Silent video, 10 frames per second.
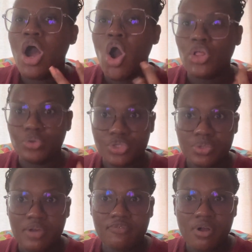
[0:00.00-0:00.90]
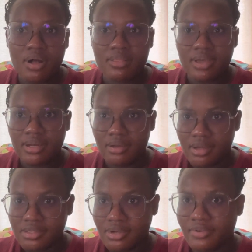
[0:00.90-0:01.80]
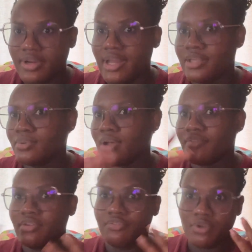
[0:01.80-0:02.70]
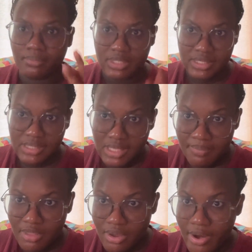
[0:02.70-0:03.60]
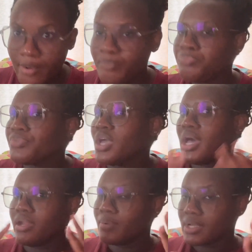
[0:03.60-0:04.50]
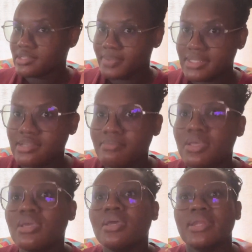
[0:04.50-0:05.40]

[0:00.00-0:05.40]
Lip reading: Although she would have called the head doctor already, and he would have informed his team there, and they were expecting me.